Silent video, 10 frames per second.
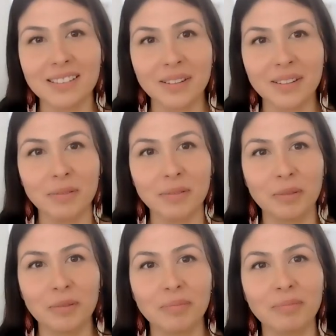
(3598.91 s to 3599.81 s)
You
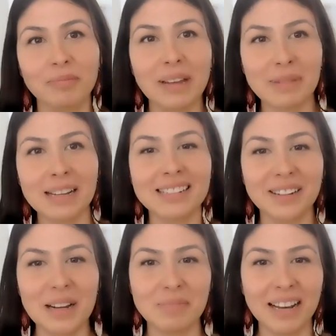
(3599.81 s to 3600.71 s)
made me
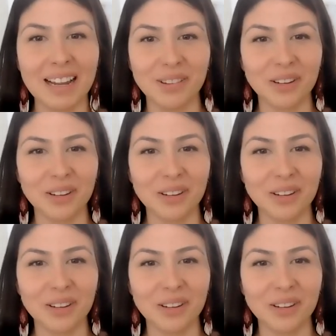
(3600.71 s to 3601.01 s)
tear up and have